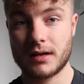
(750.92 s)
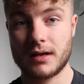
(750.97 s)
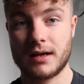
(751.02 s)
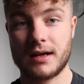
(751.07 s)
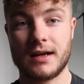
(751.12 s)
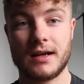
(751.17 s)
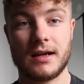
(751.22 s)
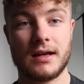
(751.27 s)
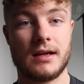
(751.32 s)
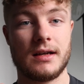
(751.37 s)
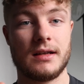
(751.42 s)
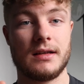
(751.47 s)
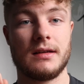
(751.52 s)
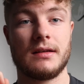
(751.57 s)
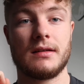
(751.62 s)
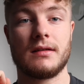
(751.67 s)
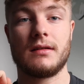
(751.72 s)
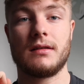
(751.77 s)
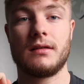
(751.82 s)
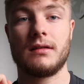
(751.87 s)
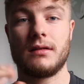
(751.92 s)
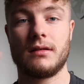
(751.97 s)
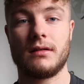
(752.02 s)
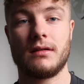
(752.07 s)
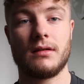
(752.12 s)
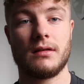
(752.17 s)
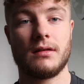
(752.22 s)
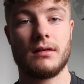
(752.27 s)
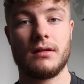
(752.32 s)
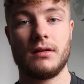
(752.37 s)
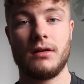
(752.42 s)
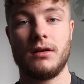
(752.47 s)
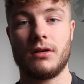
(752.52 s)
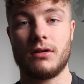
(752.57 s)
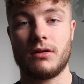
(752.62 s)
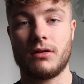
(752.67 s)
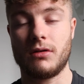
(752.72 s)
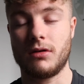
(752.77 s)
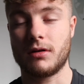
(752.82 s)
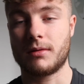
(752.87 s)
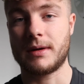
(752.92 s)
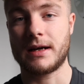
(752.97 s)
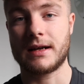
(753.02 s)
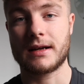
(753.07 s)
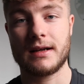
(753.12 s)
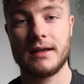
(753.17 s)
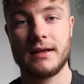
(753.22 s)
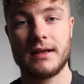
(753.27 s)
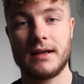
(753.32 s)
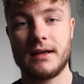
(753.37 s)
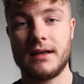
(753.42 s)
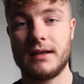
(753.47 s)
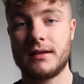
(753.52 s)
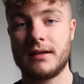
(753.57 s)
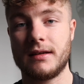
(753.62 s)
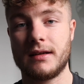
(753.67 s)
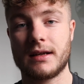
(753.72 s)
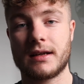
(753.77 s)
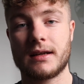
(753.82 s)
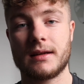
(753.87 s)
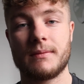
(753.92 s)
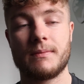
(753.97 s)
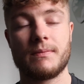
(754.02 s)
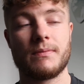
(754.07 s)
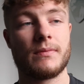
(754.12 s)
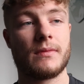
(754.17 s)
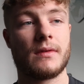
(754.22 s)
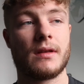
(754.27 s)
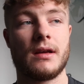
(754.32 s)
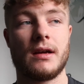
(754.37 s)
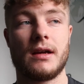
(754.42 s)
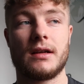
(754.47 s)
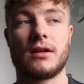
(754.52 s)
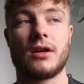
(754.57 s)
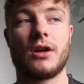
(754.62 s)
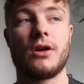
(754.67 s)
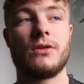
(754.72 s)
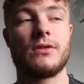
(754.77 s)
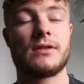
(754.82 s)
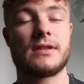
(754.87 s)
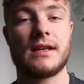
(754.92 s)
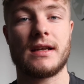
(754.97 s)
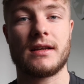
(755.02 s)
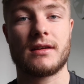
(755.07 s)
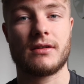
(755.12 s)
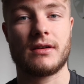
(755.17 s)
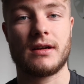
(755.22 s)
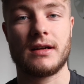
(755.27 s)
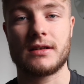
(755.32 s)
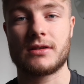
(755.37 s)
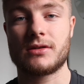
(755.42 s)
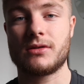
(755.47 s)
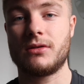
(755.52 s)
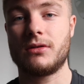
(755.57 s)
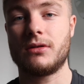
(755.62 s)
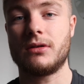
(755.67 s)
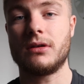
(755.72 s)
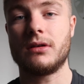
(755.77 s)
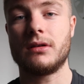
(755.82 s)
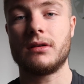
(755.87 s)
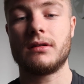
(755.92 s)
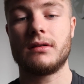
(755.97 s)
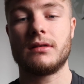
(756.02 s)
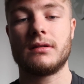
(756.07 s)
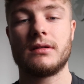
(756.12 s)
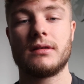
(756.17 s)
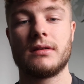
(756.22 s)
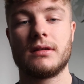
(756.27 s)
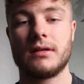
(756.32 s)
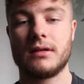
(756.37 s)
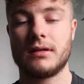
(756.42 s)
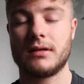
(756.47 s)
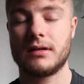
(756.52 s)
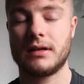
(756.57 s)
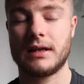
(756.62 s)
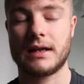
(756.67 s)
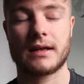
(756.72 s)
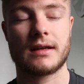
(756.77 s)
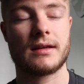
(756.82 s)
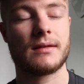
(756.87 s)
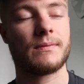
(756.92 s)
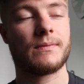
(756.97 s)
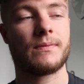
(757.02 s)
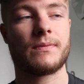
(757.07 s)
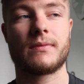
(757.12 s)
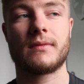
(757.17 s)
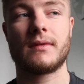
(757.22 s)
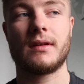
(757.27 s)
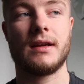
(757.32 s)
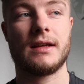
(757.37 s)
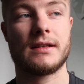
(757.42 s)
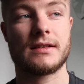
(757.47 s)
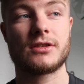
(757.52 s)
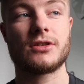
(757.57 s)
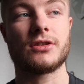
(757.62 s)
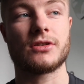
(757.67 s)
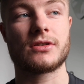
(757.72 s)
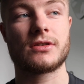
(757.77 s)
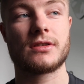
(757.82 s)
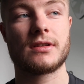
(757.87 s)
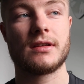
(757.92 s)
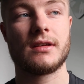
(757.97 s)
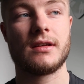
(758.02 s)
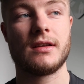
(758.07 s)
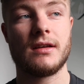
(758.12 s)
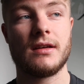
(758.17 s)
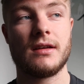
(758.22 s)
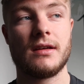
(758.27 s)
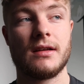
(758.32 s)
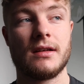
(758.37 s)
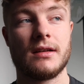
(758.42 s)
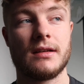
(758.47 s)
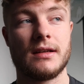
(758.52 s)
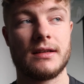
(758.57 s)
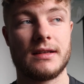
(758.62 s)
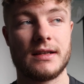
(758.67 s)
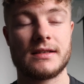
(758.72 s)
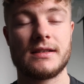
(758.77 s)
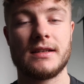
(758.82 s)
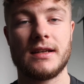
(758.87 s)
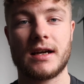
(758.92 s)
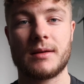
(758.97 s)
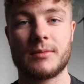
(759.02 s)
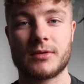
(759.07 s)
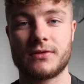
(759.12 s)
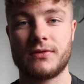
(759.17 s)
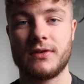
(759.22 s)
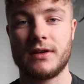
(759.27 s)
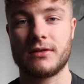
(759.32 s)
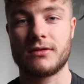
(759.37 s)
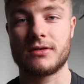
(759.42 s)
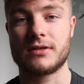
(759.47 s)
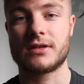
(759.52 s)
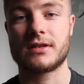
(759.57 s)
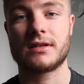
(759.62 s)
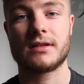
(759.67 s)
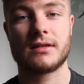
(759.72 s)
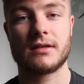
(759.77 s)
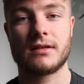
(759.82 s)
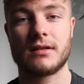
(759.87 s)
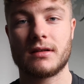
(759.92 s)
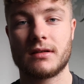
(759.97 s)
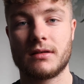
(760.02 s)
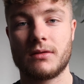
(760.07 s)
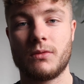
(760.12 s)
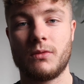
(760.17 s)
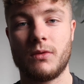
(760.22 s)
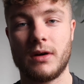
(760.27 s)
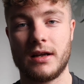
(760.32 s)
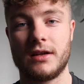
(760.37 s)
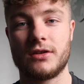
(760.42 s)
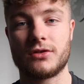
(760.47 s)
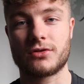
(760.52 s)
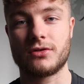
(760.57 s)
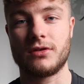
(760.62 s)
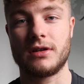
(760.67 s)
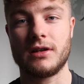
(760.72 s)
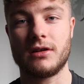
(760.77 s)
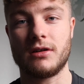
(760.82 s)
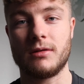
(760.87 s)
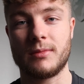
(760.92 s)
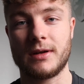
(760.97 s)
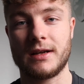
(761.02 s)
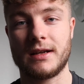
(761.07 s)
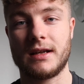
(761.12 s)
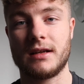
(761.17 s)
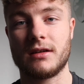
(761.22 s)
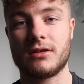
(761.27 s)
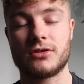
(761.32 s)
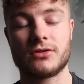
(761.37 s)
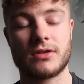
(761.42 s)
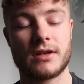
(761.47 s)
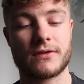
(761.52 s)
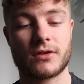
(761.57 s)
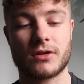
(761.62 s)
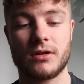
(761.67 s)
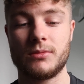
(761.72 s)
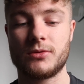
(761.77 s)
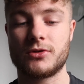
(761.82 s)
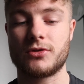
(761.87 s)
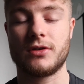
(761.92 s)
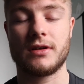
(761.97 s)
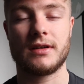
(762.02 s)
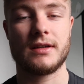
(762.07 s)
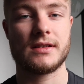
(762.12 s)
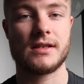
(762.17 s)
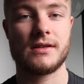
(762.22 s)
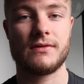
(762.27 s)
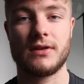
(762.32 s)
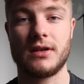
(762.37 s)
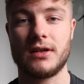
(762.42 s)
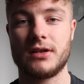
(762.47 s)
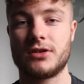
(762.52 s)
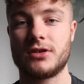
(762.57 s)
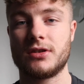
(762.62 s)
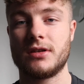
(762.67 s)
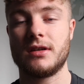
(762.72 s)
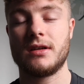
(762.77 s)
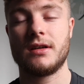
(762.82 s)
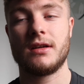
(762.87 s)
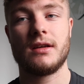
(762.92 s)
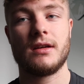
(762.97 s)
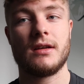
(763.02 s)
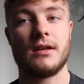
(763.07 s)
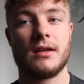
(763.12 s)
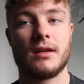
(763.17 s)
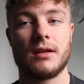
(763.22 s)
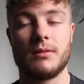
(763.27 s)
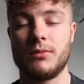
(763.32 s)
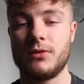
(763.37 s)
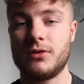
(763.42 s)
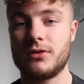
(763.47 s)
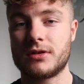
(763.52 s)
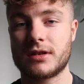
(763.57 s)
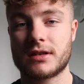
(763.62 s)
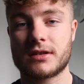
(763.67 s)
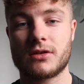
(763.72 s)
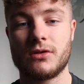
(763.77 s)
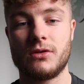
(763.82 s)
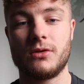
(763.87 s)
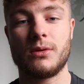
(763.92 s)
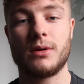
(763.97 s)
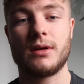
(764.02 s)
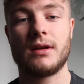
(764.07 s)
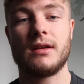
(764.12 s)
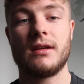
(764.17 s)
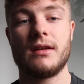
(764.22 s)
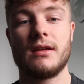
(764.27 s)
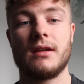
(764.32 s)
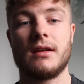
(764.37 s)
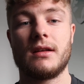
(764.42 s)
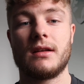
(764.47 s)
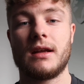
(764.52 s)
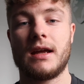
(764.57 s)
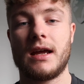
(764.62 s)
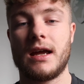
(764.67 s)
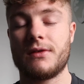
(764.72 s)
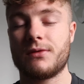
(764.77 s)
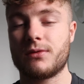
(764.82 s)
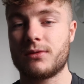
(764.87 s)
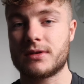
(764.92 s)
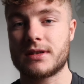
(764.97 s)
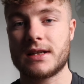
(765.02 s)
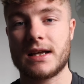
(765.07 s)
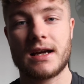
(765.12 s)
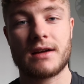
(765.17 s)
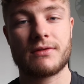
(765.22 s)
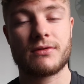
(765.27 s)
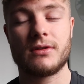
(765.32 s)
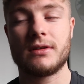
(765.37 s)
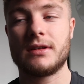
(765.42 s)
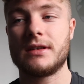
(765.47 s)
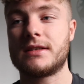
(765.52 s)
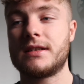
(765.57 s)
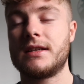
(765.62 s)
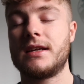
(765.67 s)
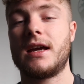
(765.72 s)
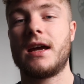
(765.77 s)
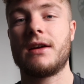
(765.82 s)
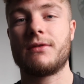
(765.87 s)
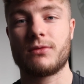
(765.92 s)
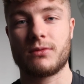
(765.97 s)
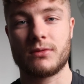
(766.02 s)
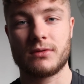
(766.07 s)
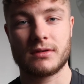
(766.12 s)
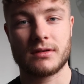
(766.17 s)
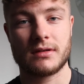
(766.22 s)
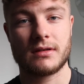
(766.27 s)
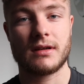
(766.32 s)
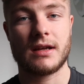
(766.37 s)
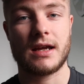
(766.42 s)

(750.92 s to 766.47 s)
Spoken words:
and you're automatically then into like a town centre, and it's all like, it's just, the Disney atmosphere is well and truly on by then, because you're after coming through the Disney Village. The music's going, everyone's laughing, you see everyone's